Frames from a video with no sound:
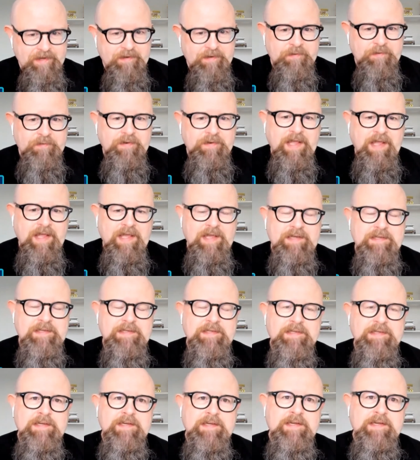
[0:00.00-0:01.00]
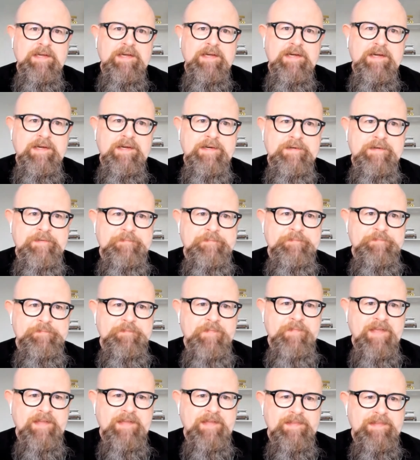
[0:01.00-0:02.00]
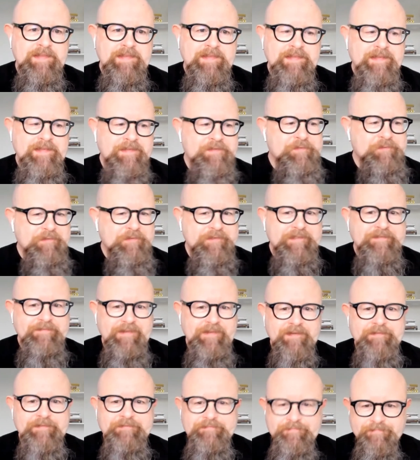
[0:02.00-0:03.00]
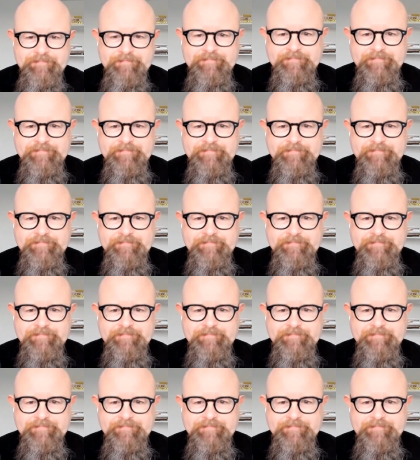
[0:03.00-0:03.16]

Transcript: and it's really fun.